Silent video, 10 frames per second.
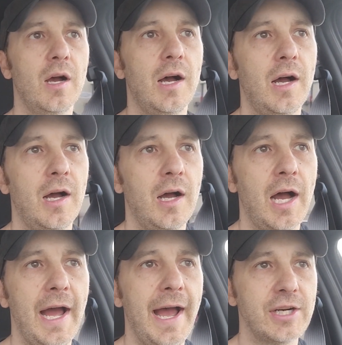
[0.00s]
uh,
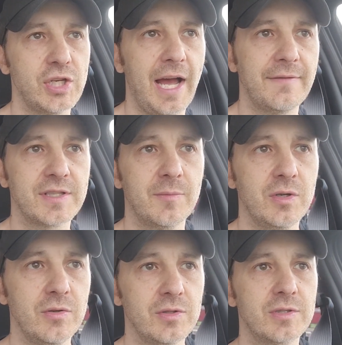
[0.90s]
I actually have
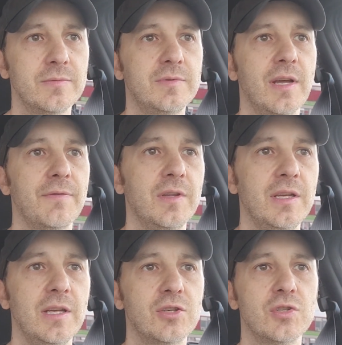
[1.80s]
someone who's
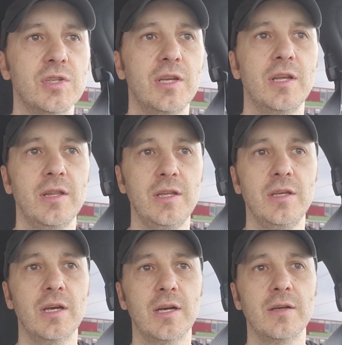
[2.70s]
definitely interested in
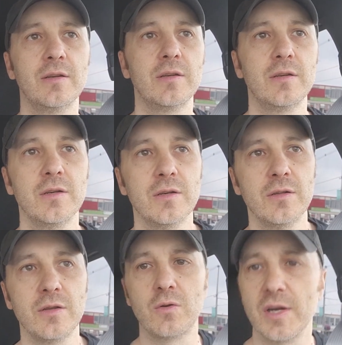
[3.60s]
the uh,
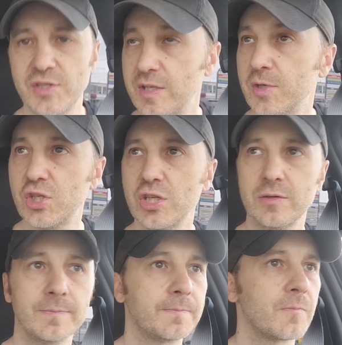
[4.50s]
the crusty
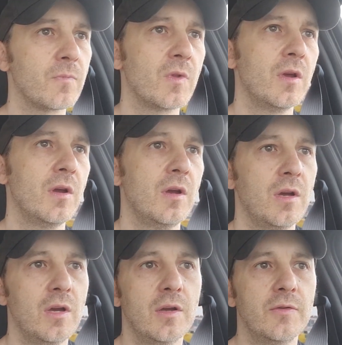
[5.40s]

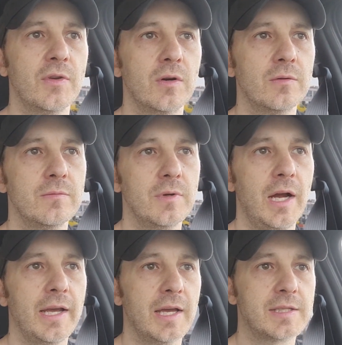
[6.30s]
machine. So
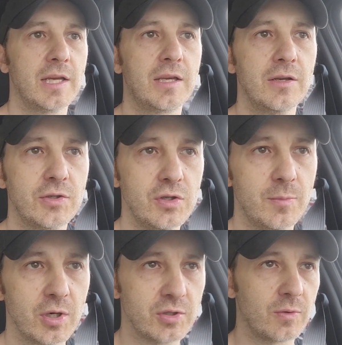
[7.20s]
I guess I killed two
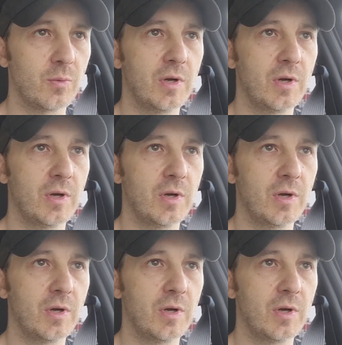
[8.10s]
birds with